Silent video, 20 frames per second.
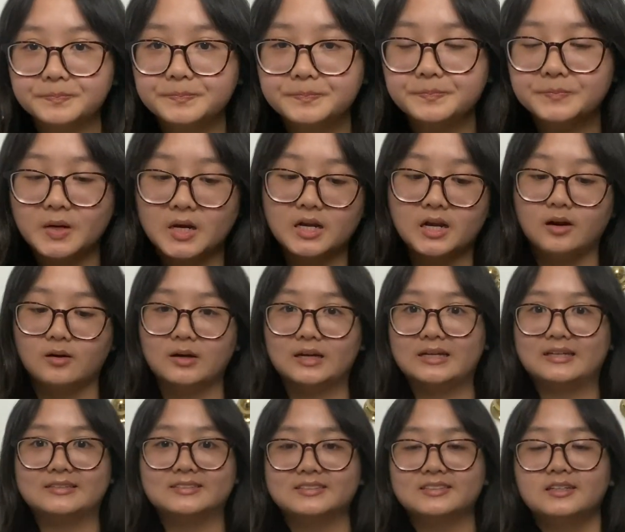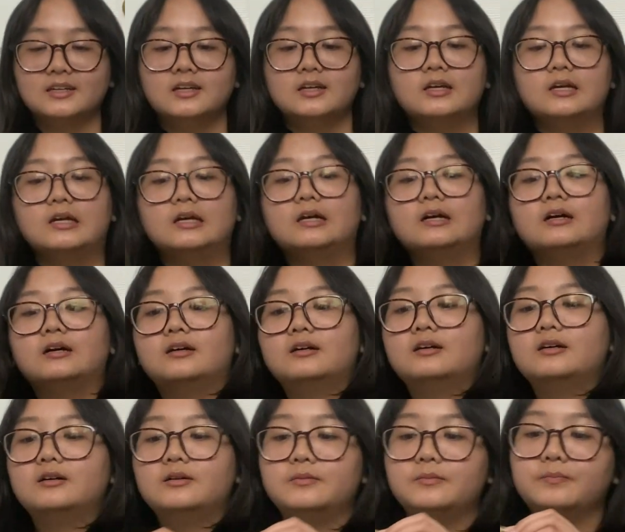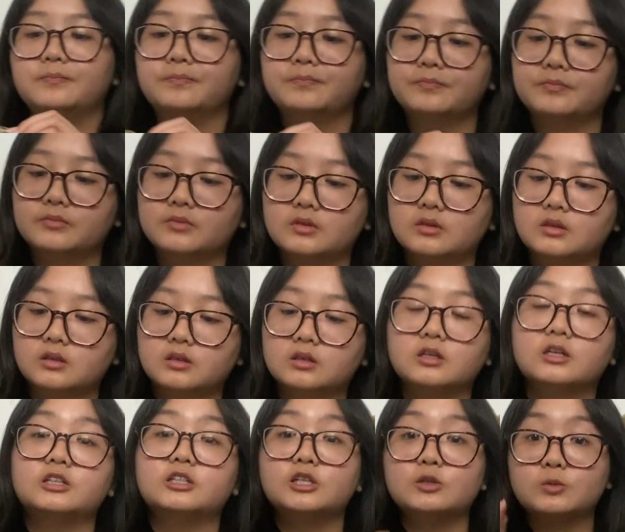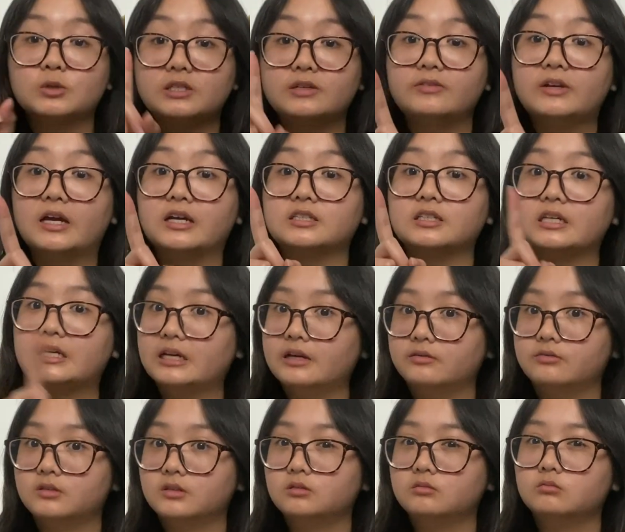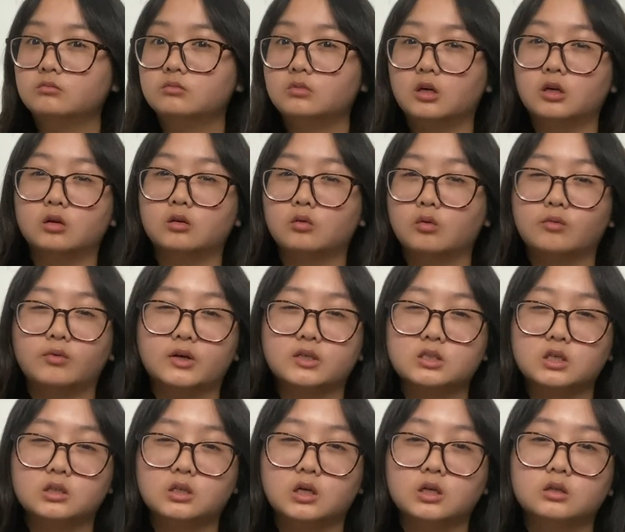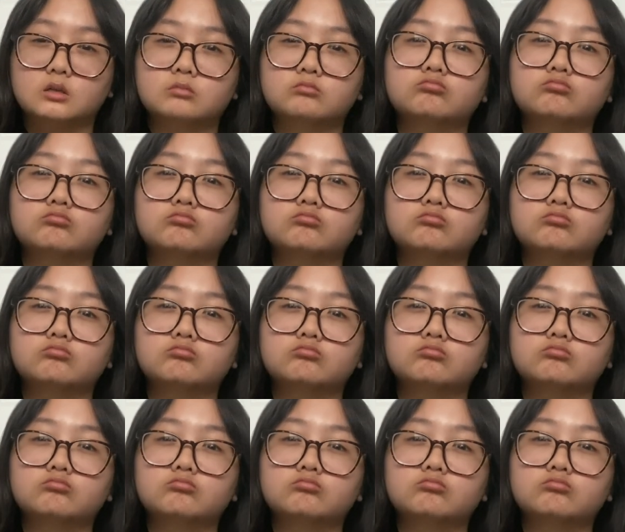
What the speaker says: mine now, I guess. And she received it as a gift. I don't know if I said that.